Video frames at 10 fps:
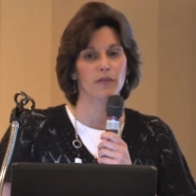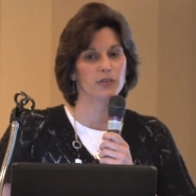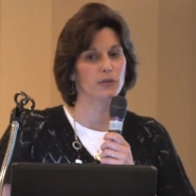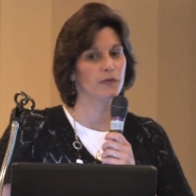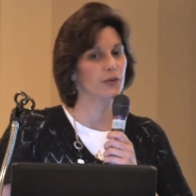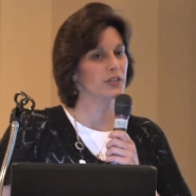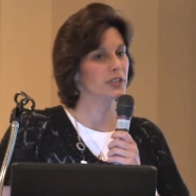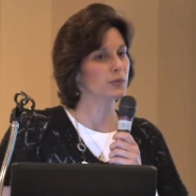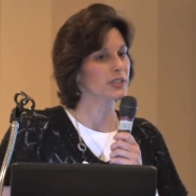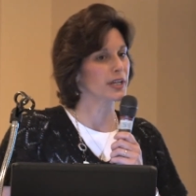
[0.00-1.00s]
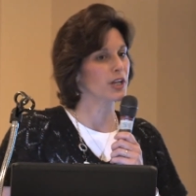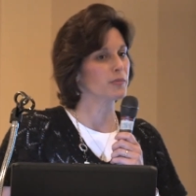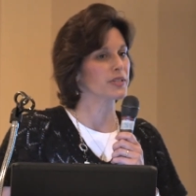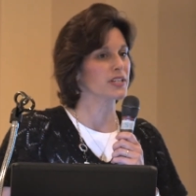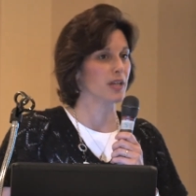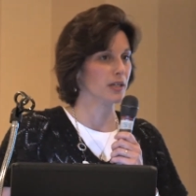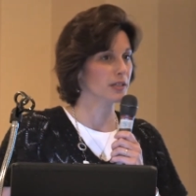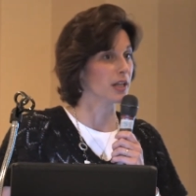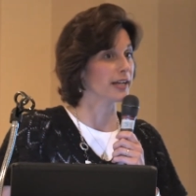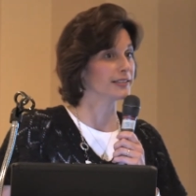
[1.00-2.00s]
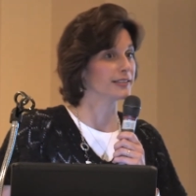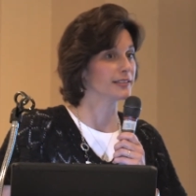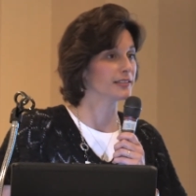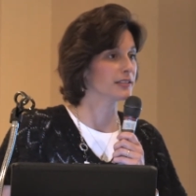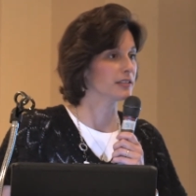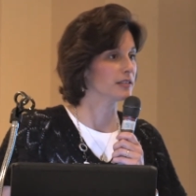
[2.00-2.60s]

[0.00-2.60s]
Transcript: So the first thing we tell them is sunglasses.